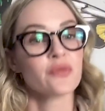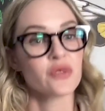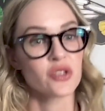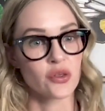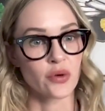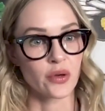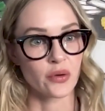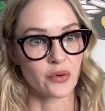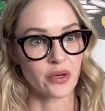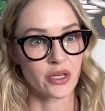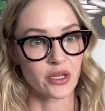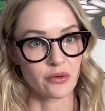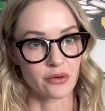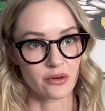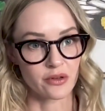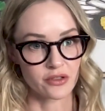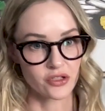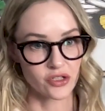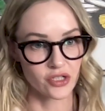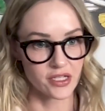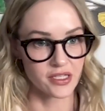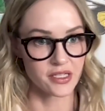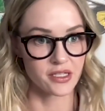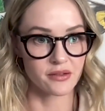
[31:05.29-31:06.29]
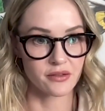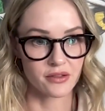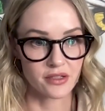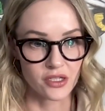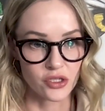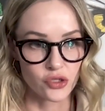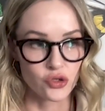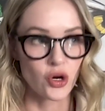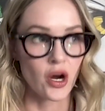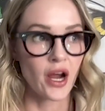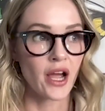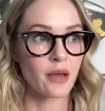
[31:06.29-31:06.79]
doing what you were just
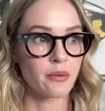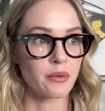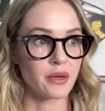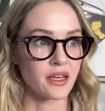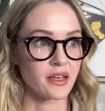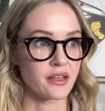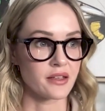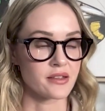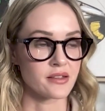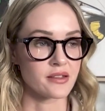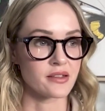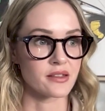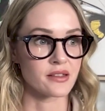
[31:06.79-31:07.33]
describing